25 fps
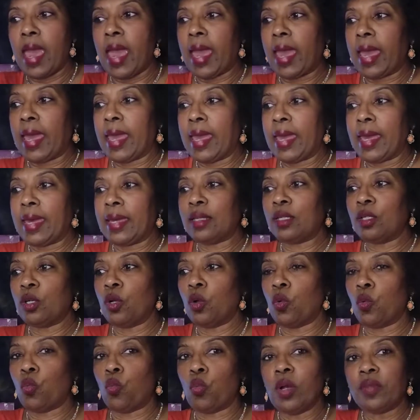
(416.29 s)
And
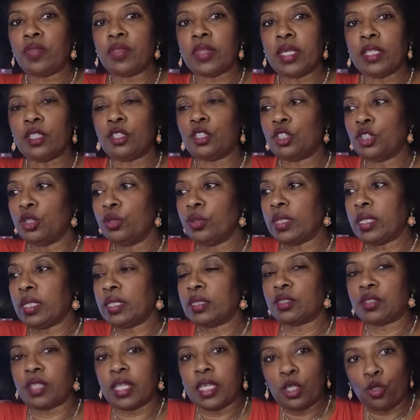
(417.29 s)
what they do
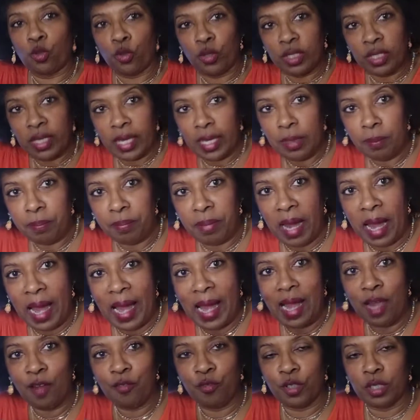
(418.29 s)
is they create
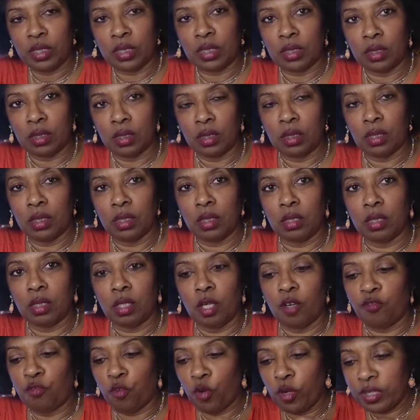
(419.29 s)
poverty
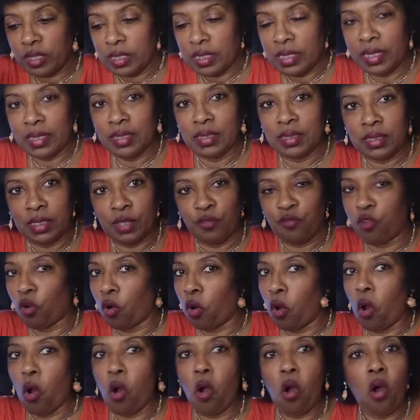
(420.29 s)
for
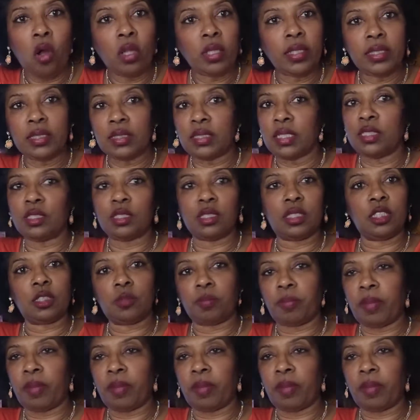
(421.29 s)
all indigenous